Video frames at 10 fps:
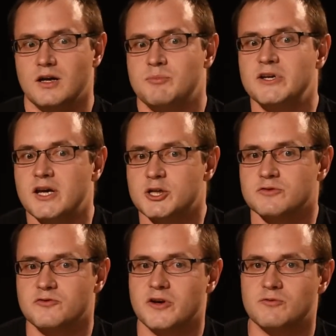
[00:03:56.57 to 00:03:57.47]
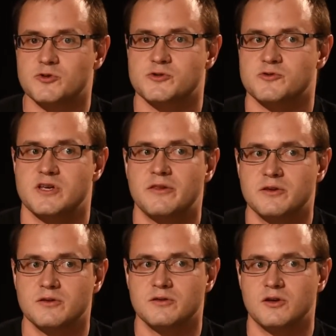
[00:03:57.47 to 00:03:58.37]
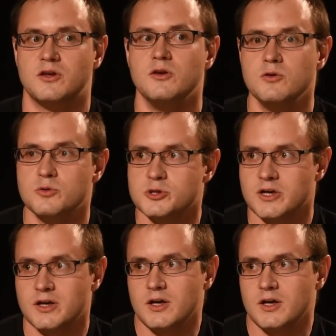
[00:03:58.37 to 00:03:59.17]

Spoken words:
application frameworks or something huge.